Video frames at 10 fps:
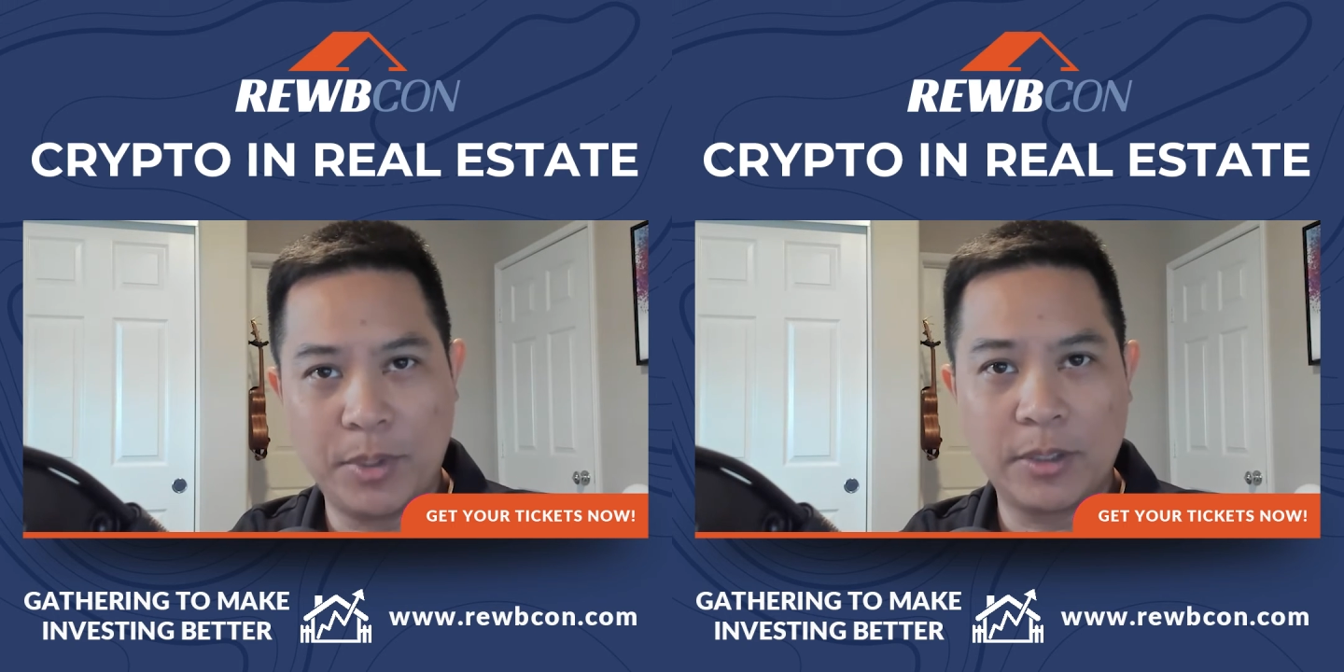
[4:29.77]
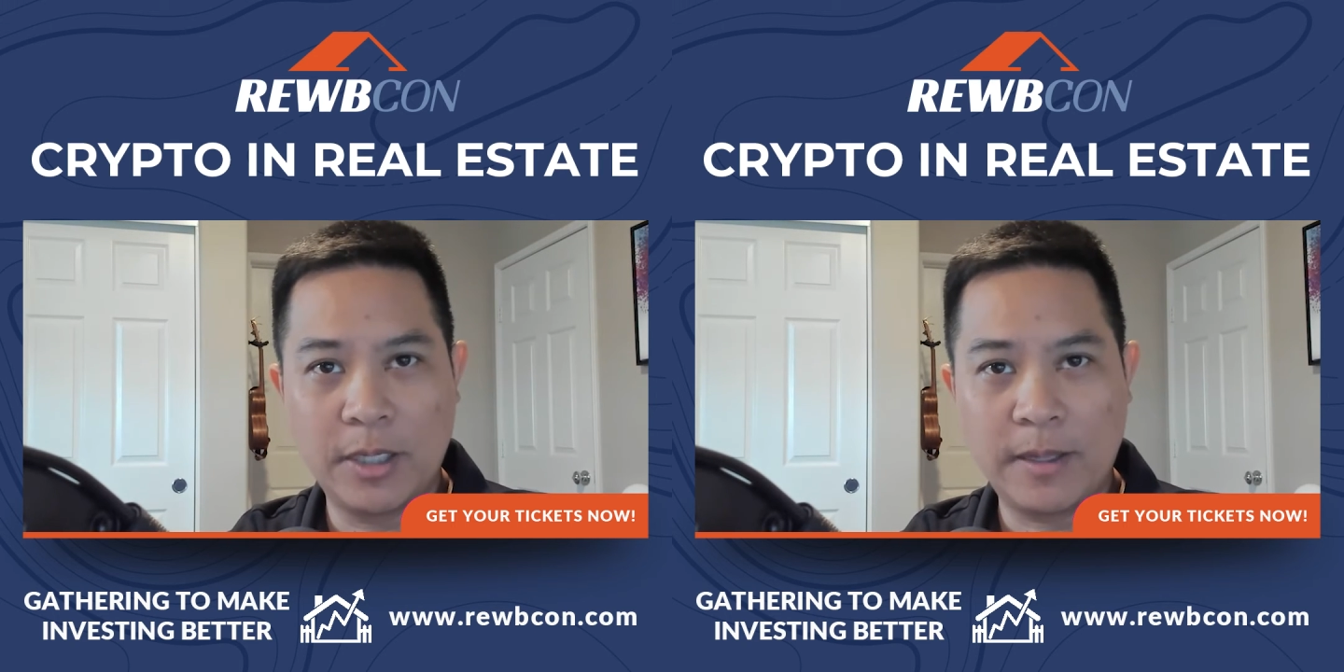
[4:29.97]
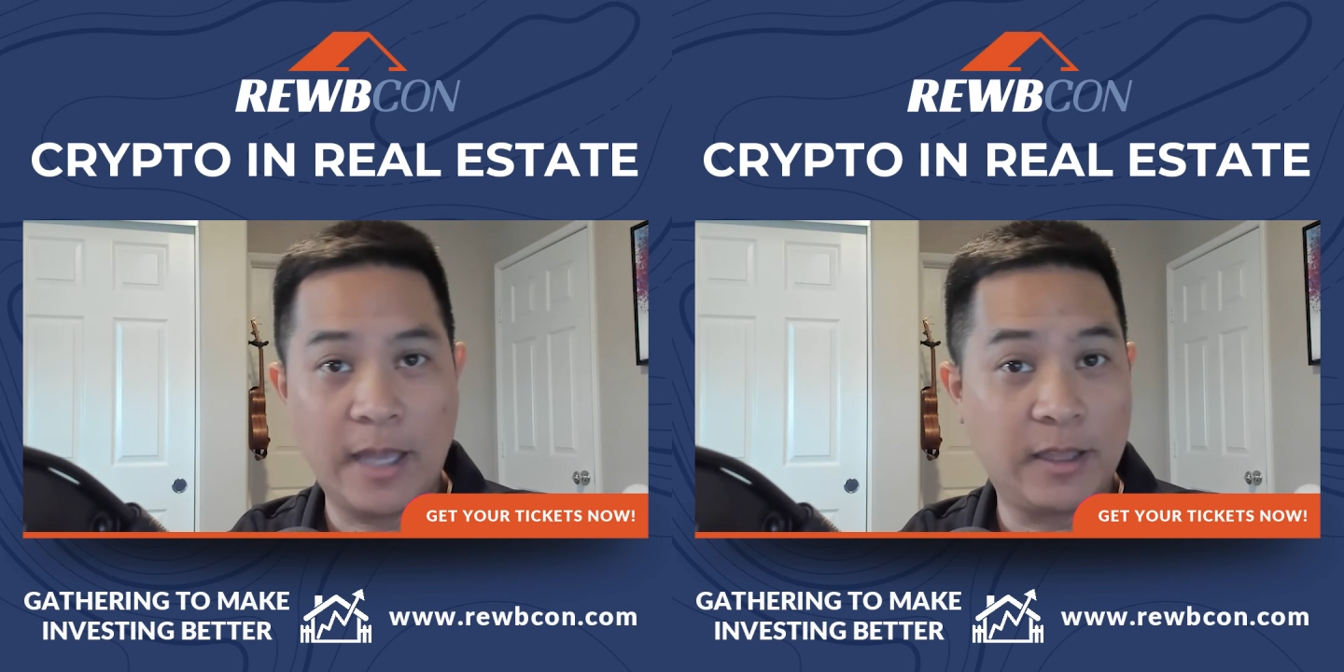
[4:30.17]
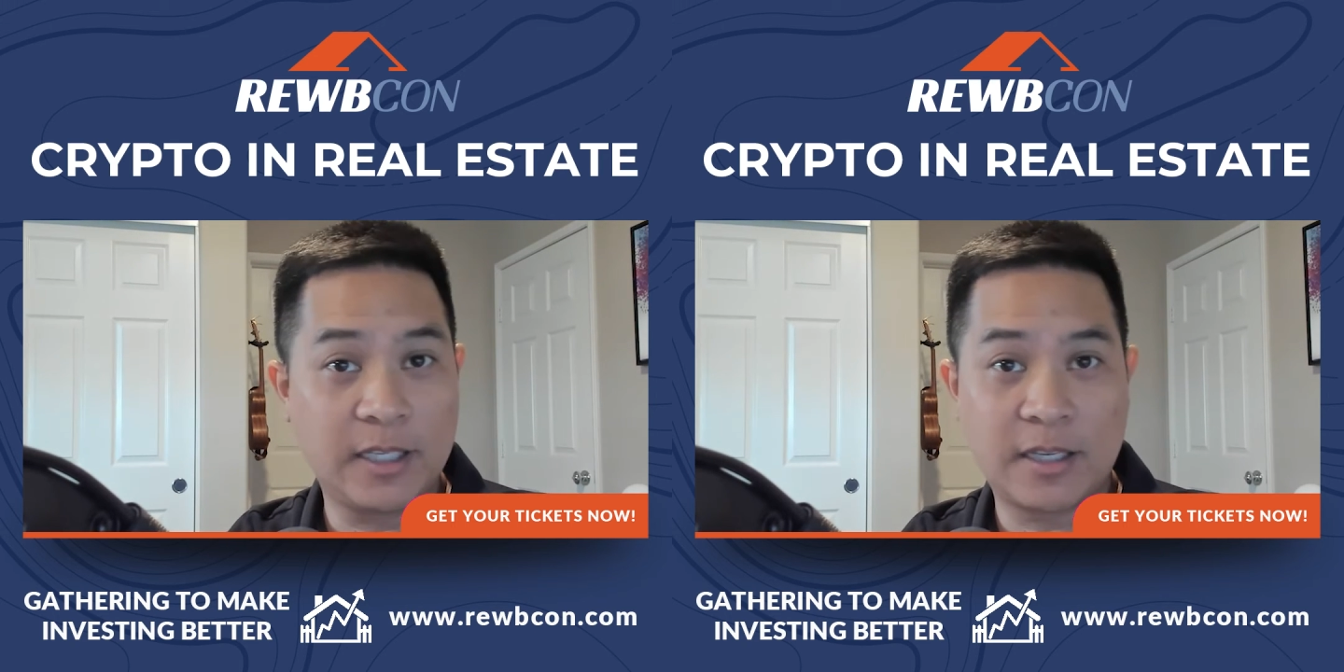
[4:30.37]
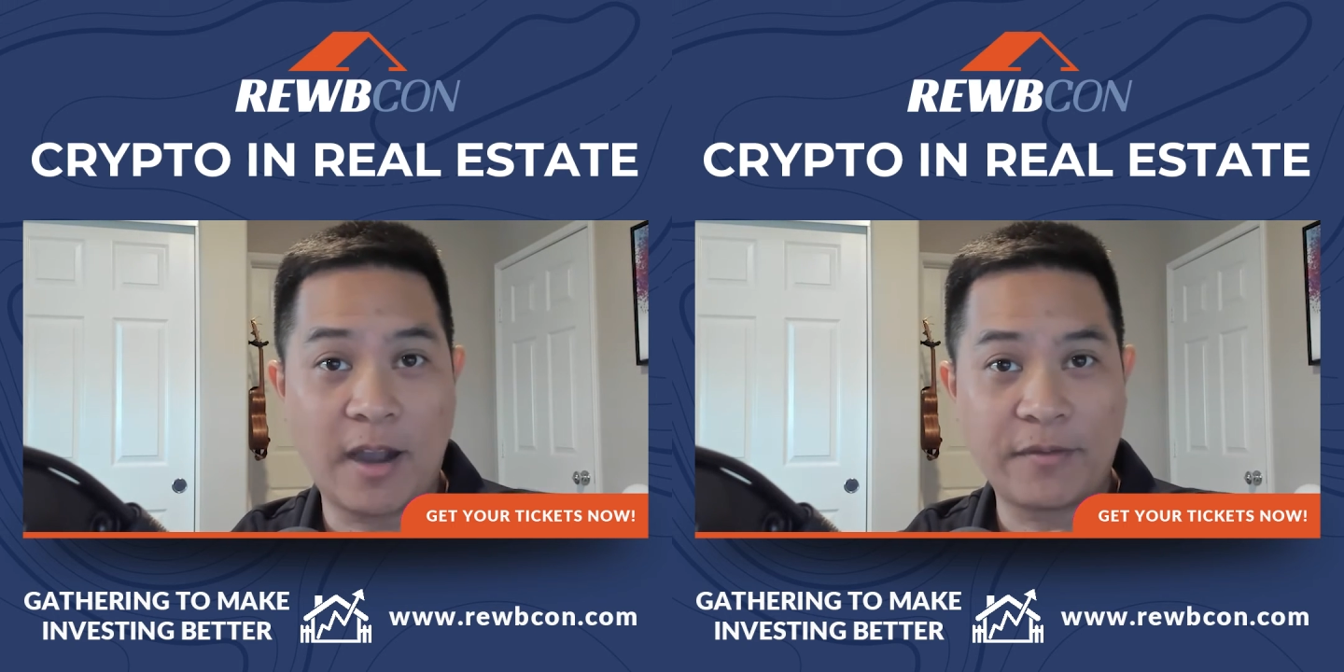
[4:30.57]
building at
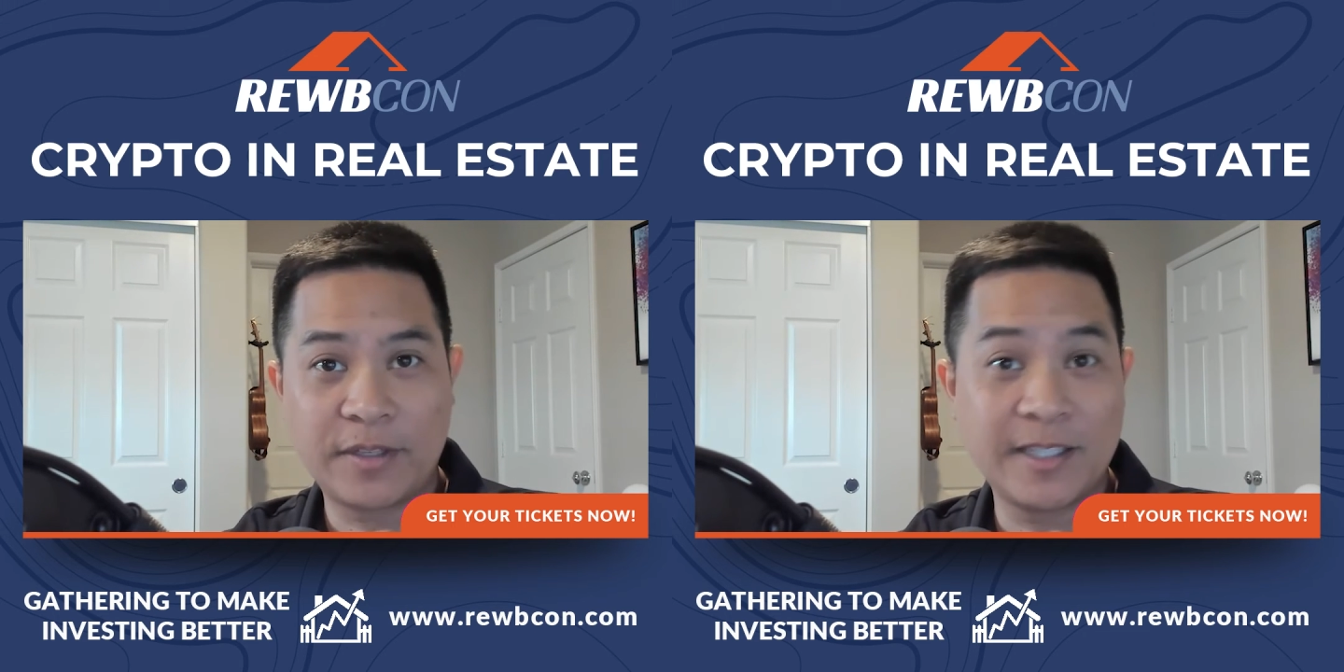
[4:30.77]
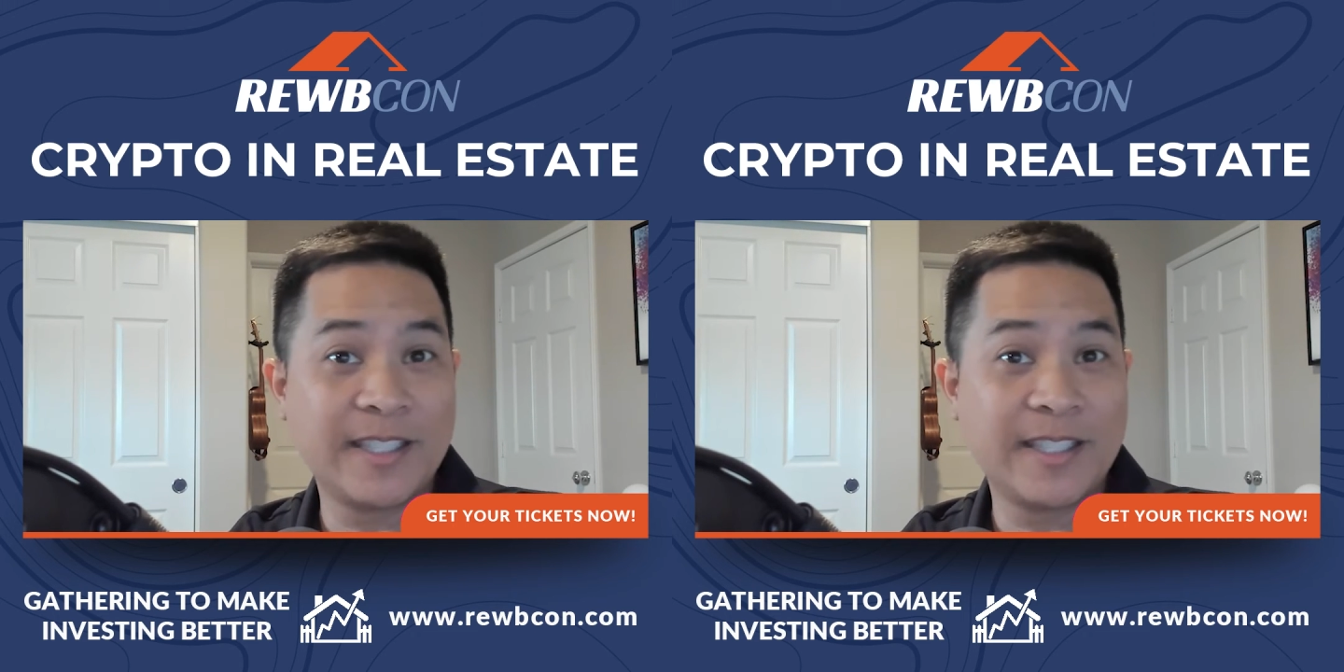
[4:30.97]
these conferences,